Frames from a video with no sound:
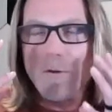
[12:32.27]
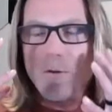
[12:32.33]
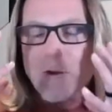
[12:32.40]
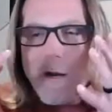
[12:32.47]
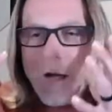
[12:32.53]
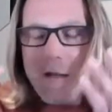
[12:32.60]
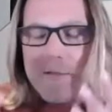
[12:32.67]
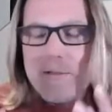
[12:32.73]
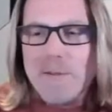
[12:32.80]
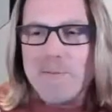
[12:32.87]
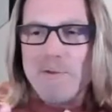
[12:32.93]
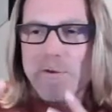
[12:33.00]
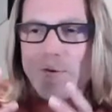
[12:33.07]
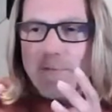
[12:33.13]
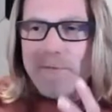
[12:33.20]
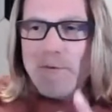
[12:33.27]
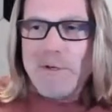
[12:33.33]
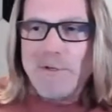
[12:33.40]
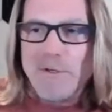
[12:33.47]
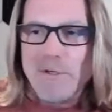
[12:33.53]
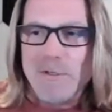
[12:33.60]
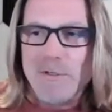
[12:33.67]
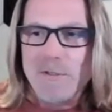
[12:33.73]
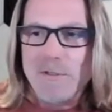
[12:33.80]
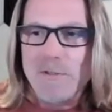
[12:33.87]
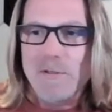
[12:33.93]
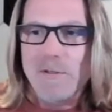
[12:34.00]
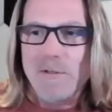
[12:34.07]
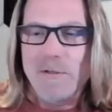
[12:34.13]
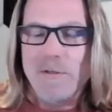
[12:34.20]
concepts, your
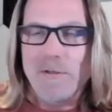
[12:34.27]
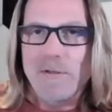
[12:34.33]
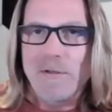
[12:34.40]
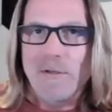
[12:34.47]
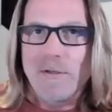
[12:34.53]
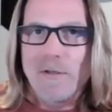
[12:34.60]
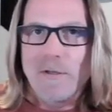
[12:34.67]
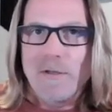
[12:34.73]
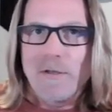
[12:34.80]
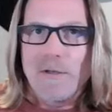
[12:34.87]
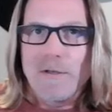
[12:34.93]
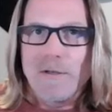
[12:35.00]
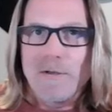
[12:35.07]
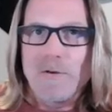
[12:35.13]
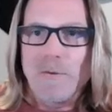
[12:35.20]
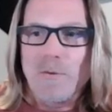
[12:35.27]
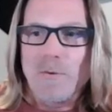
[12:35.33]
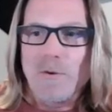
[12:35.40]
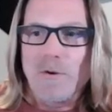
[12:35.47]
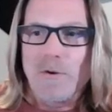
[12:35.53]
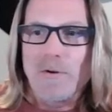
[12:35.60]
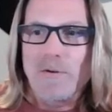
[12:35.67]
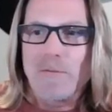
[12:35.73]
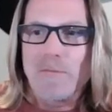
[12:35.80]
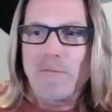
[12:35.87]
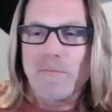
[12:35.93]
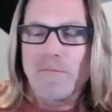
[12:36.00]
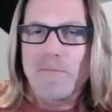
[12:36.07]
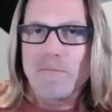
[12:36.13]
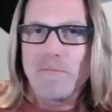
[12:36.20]
visions, your
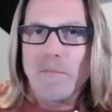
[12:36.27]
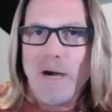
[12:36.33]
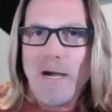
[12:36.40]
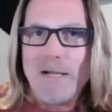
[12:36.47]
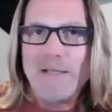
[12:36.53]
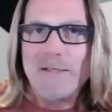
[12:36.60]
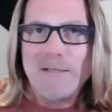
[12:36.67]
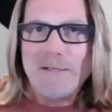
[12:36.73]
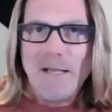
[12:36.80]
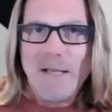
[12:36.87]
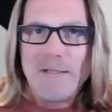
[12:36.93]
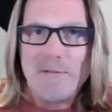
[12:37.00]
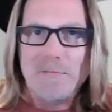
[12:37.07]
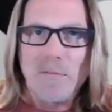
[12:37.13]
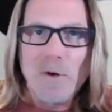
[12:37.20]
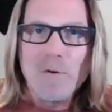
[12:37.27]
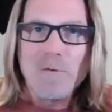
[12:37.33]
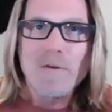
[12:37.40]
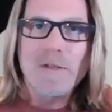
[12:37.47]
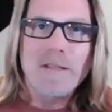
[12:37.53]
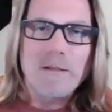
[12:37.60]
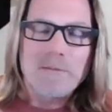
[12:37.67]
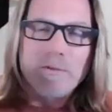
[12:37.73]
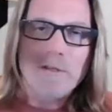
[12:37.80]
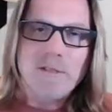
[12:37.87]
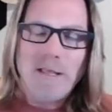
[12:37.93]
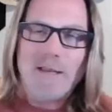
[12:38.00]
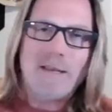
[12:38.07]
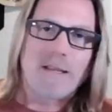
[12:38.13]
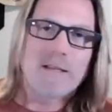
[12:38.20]
mindsets, moving them to
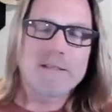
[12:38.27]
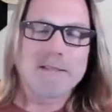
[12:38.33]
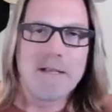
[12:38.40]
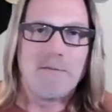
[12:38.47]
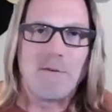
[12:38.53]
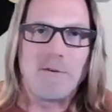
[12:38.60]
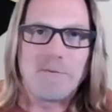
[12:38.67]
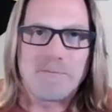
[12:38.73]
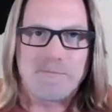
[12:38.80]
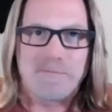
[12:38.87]
that next level.